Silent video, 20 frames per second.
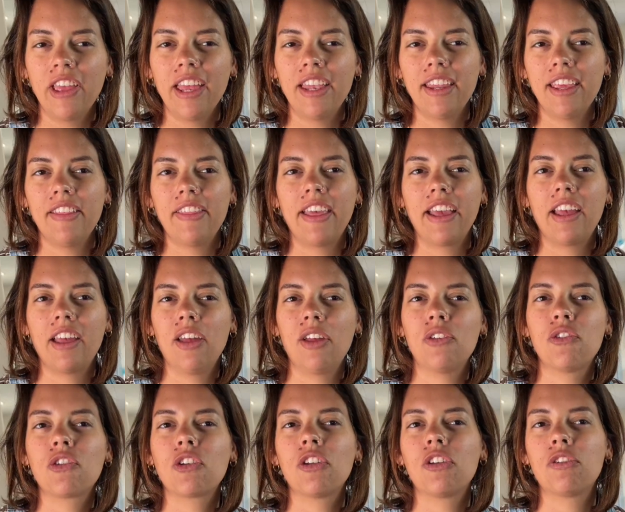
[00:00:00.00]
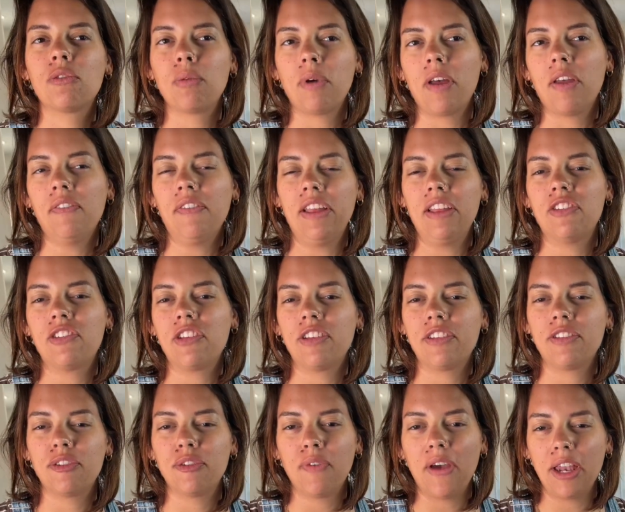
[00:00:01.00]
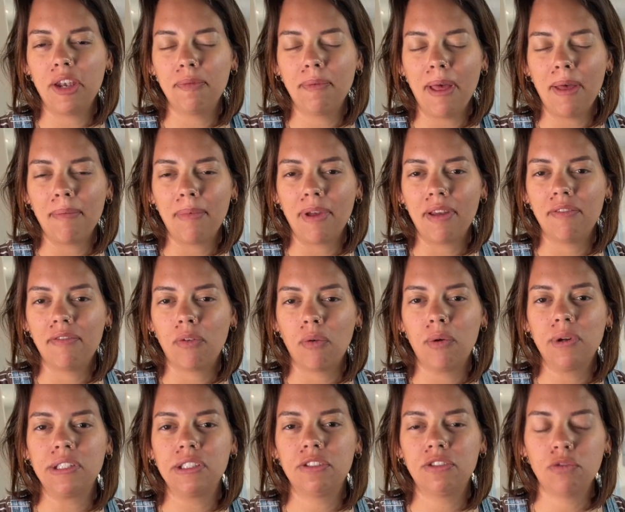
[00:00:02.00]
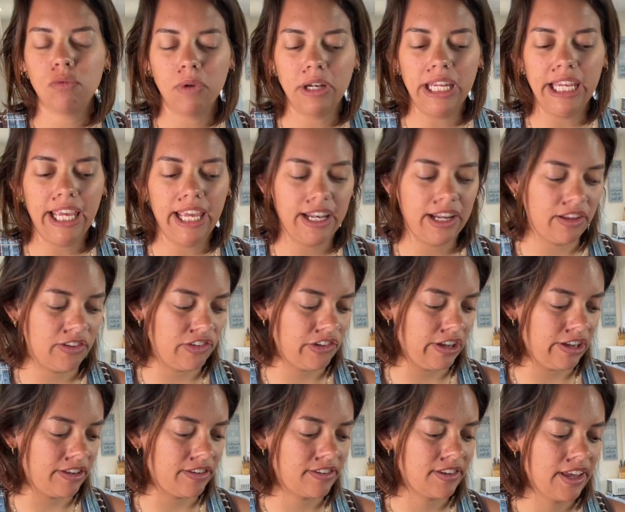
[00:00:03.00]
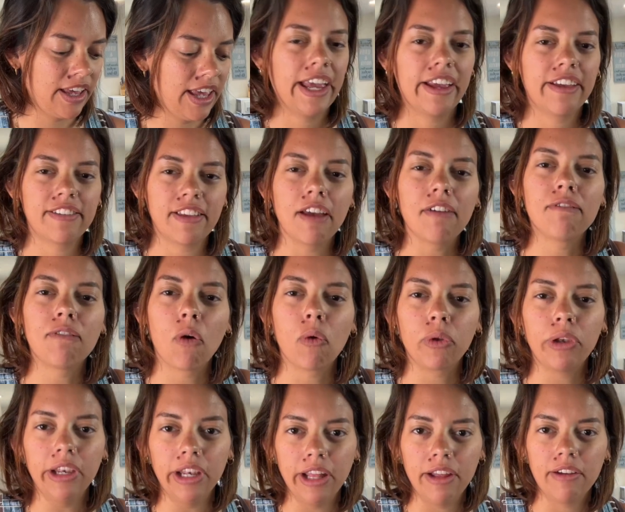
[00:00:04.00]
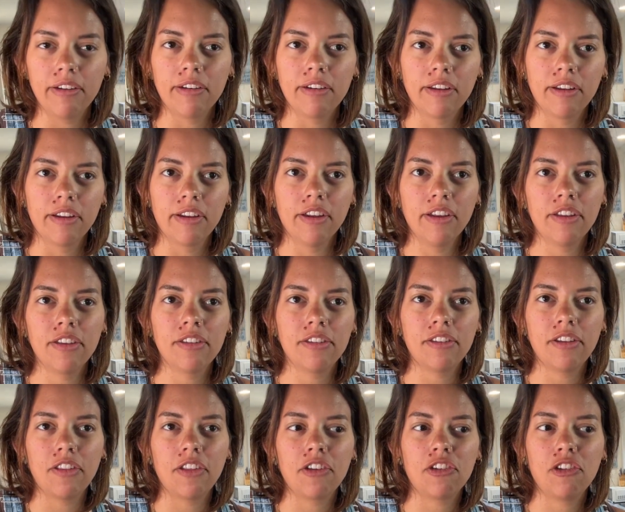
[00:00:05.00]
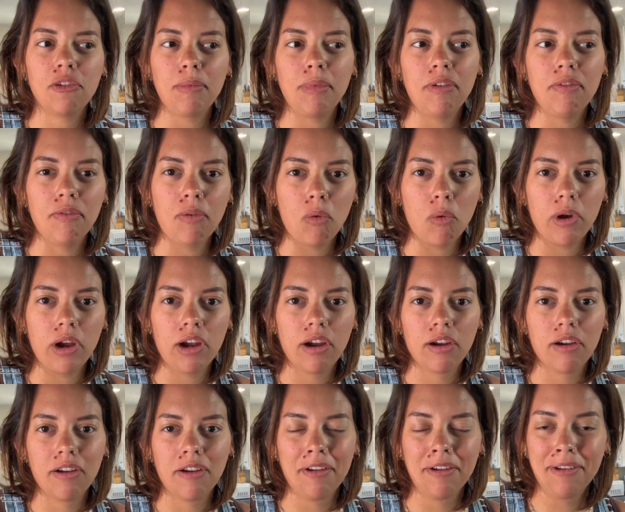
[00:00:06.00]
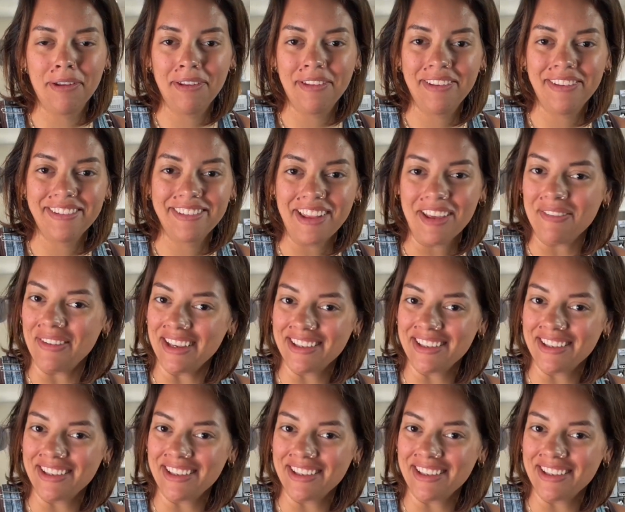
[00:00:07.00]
I need like 112 inches divided by 4, it's 28 inches because I folded it. So there should be 4. Does that make